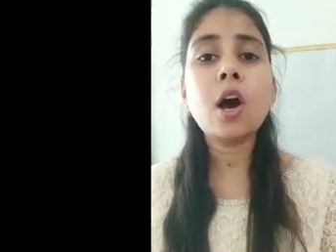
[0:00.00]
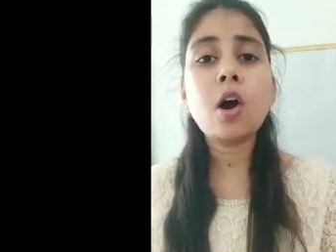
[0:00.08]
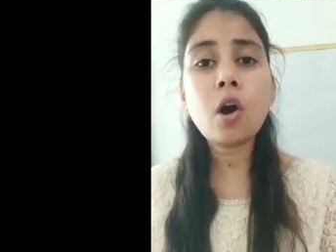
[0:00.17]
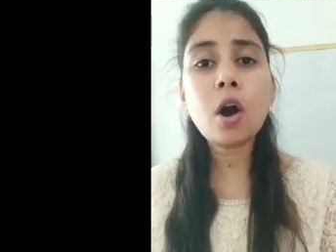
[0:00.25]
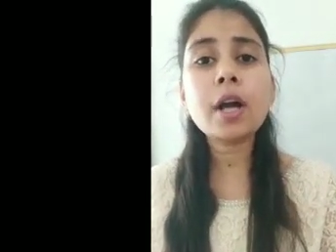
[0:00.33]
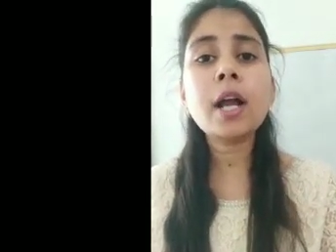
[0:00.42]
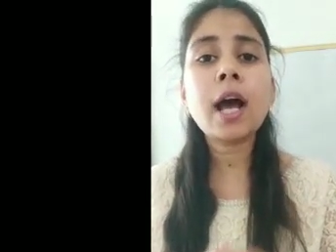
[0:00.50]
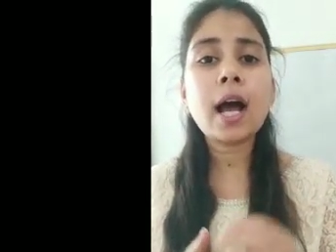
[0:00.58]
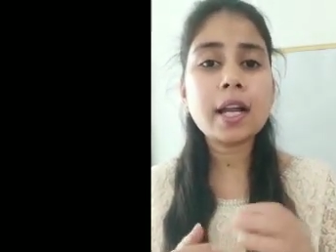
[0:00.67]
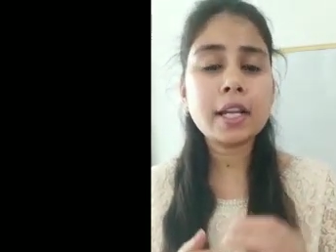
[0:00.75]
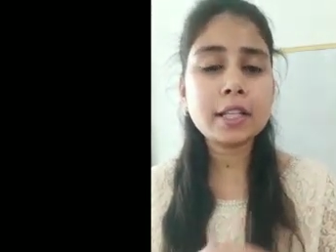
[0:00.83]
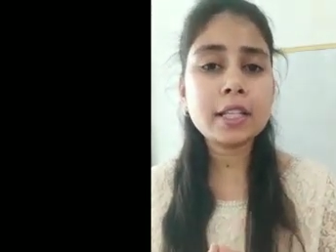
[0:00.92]
or
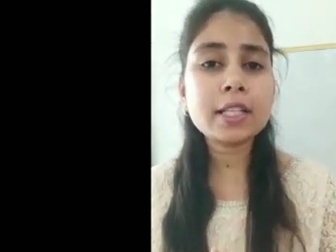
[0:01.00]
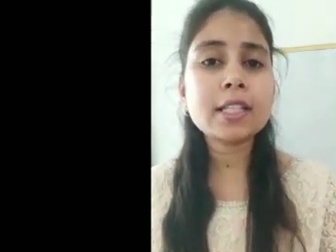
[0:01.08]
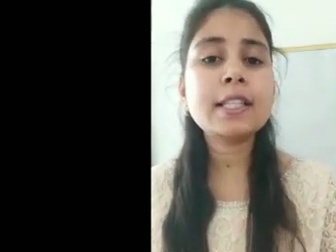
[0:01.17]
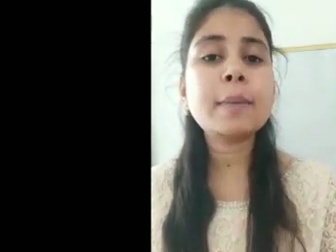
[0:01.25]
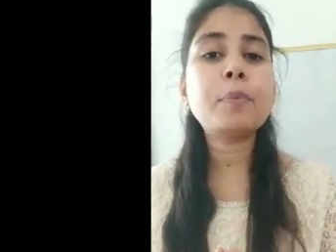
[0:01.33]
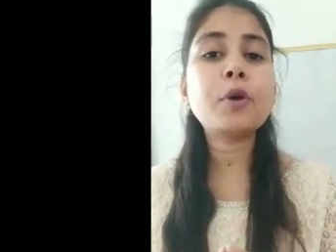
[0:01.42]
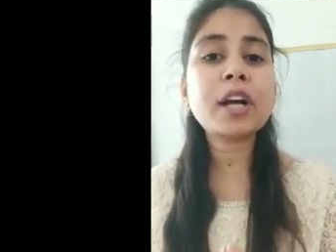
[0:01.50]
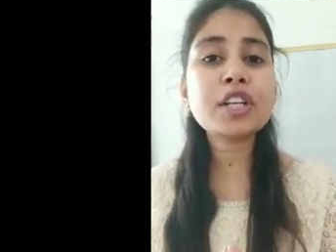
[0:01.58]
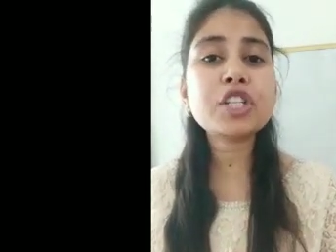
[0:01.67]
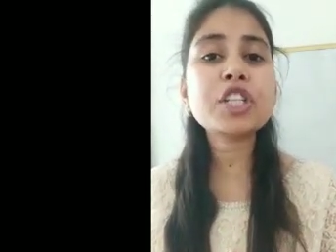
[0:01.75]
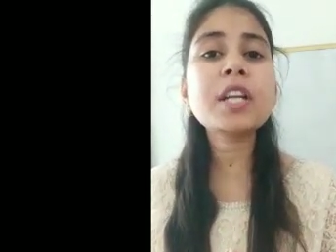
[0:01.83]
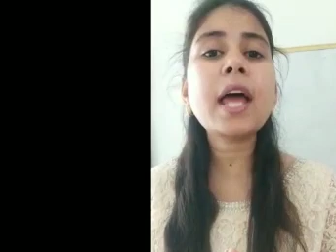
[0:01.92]
under this the
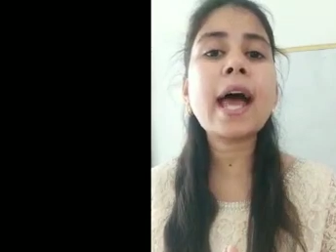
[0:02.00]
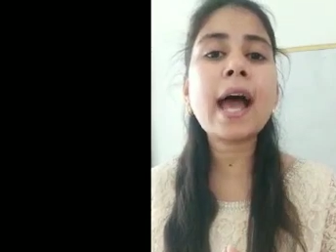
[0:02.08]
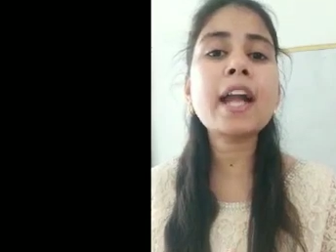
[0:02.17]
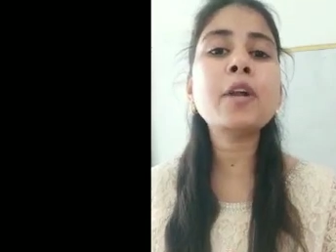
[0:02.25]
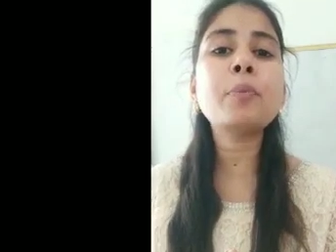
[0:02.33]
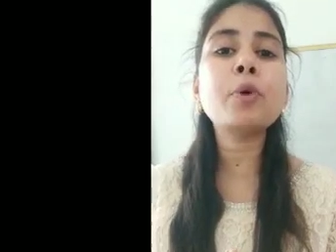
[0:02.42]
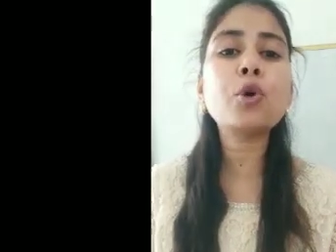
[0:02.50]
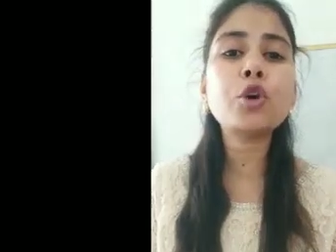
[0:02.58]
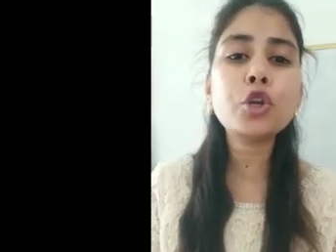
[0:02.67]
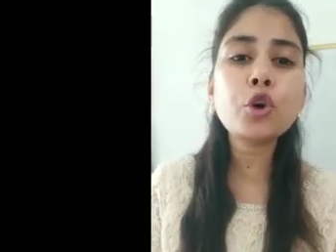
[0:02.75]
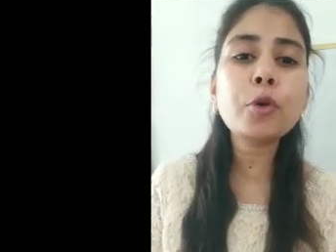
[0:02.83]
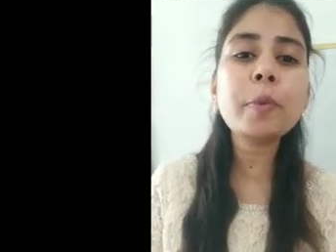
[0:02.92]
production and
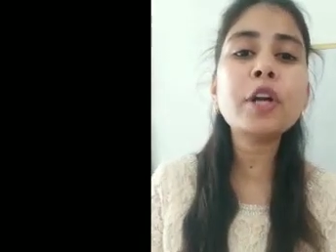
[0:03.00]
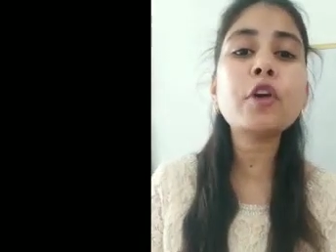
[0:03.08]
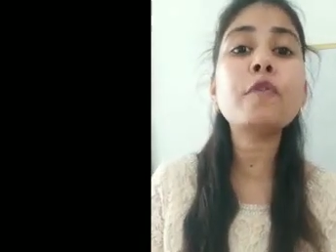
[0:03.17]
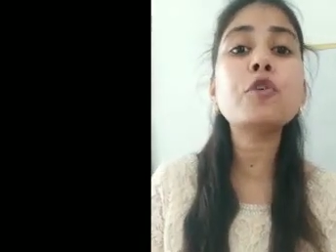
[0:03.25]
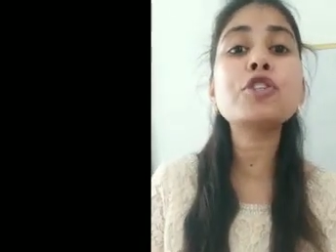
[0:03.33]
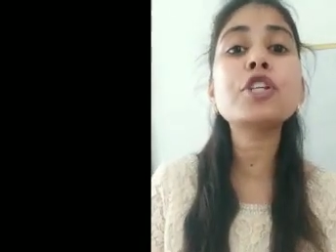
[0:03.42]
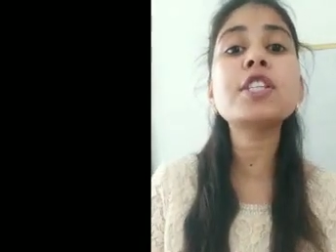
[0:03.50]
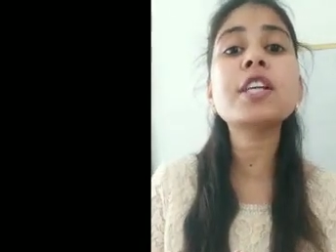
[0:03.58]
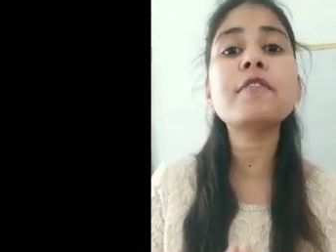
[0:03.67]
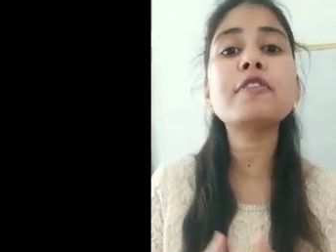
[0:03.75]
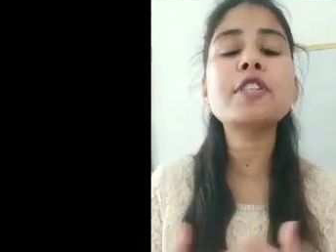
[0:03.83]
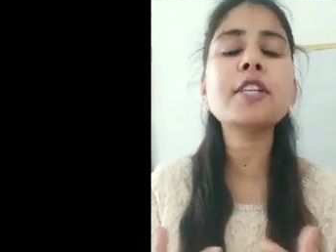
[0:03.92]
procurement of goods and
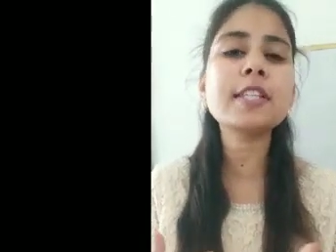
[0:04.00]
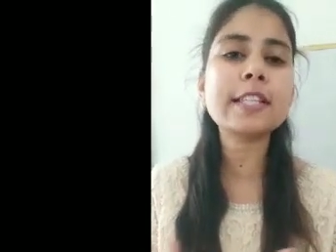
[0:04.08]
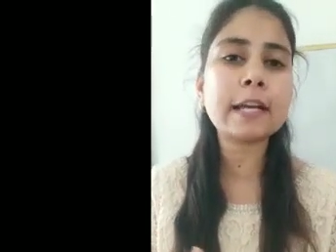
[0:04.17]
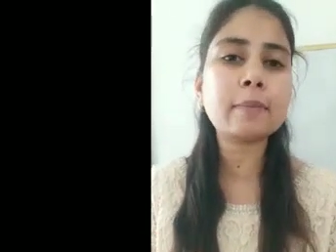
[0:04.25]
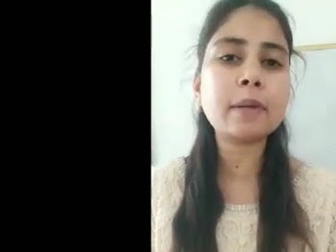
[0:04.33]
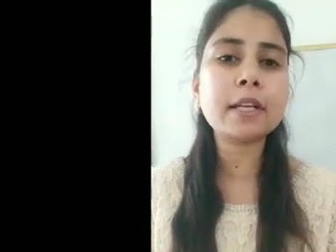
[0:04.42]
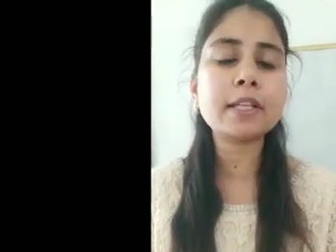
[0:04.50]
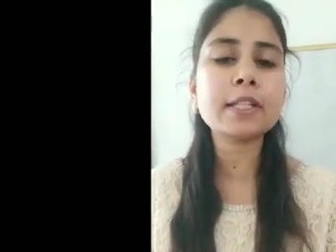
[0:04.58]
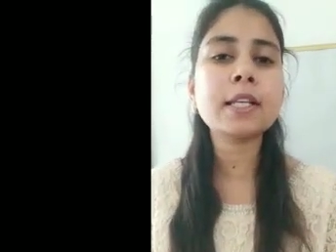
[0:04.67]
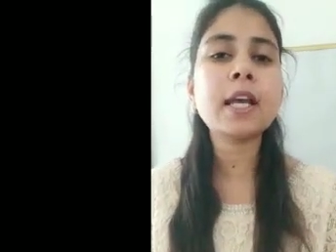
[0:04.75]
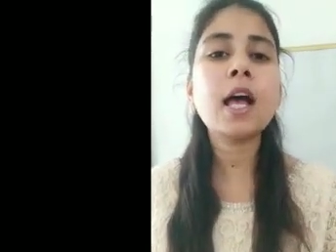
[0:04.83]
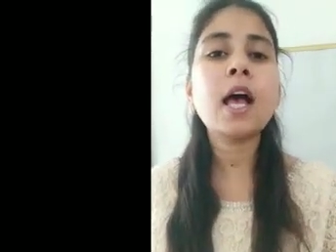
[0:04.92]
services take
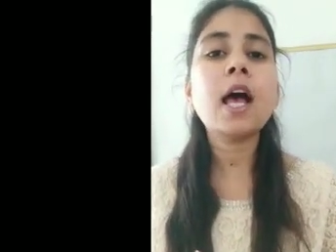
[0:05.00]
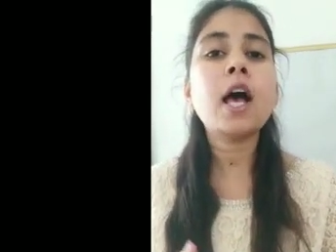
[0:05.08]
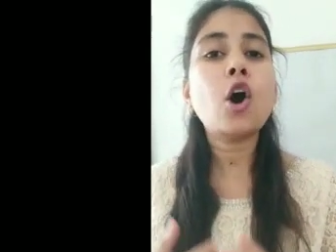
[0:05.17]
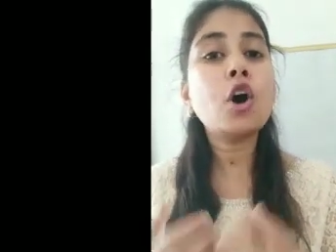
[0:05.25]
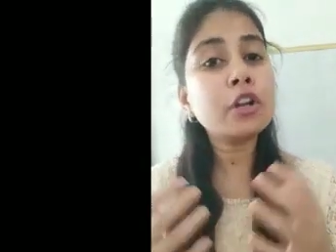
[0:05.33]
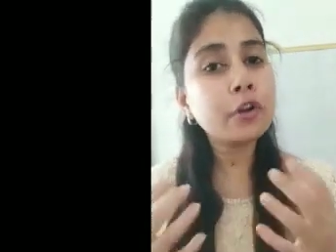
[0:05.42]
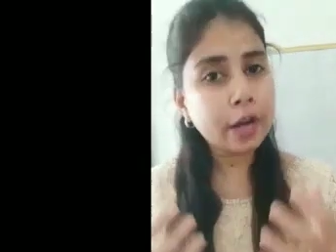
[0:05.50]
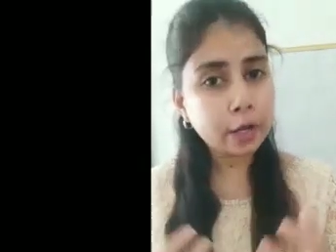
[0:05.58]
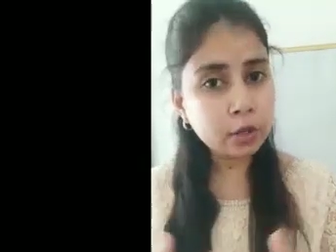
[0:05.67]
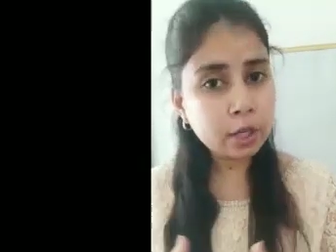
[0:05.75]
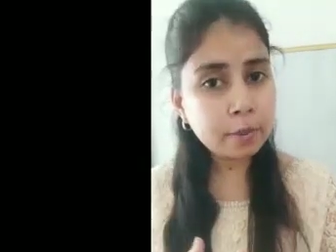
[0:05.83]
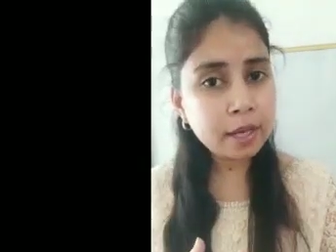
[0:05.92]
place on a
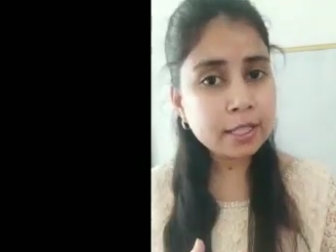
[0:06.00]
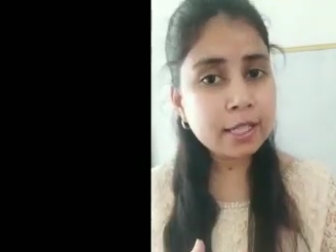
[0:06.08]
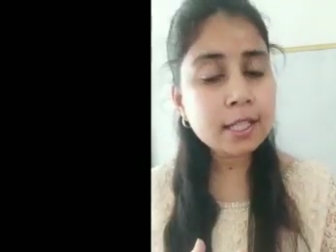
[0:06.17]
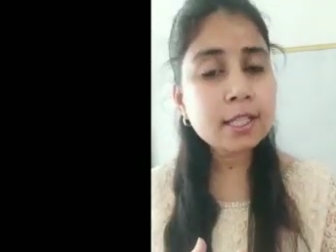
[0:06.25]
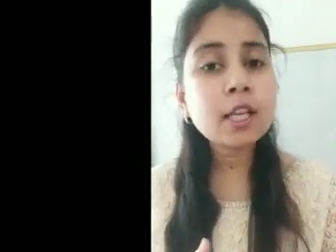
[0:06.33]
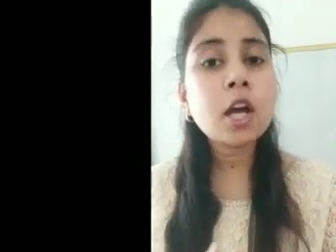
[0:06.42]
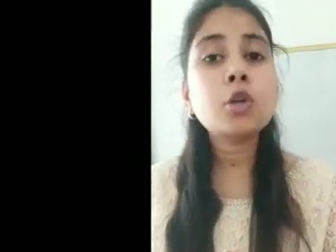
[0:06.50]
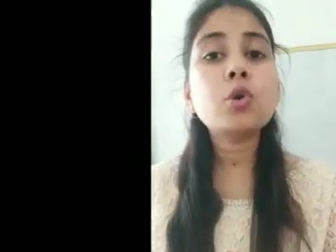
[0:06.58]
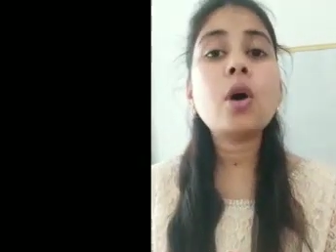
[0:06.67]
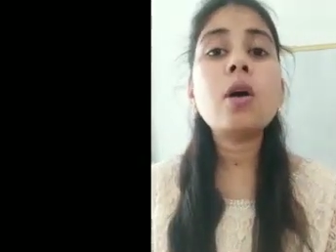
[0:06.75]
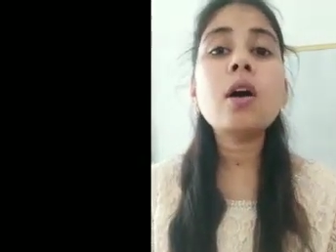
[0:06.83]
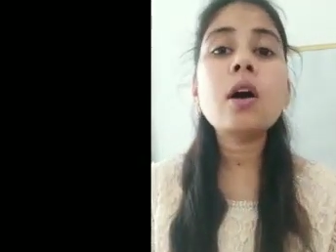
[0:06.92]
regular basis to
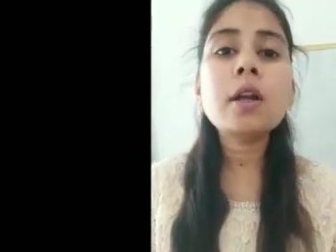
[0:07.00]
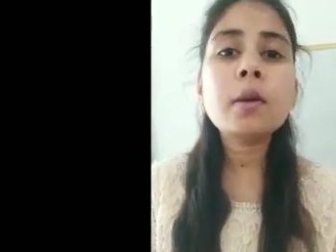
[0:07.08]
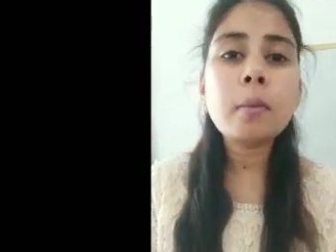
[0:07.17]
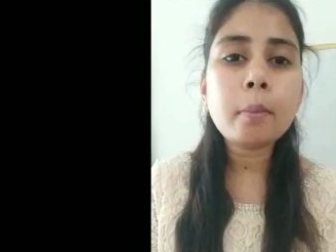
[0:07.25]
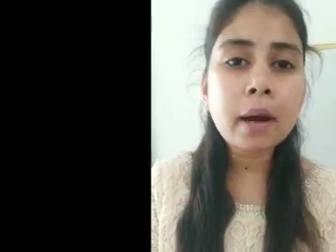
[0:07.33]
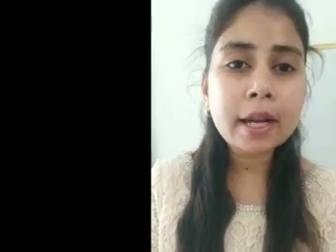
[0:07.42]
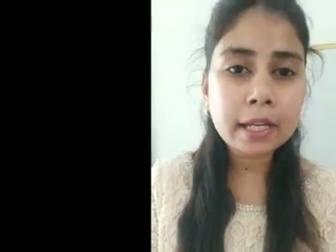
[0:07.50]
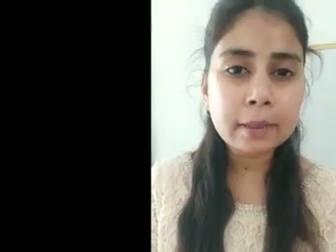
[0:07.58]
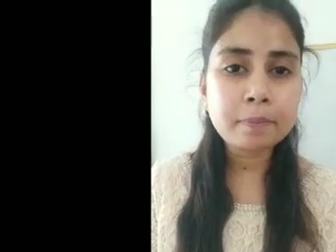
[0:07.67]
earn money